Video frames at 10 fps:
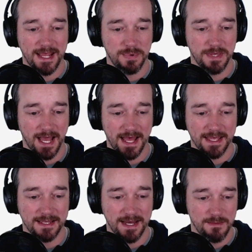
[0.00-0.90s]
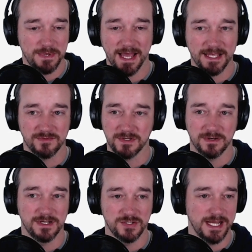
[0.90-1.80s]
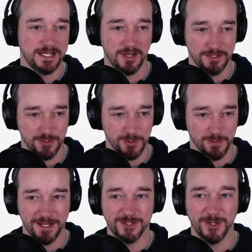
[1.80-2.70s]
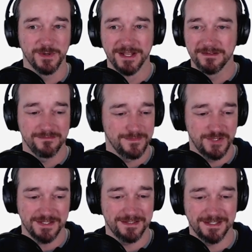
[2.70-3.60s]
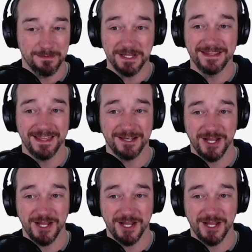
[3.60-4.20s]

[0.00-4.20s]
an API is returning JSON to you, right? So just simulate that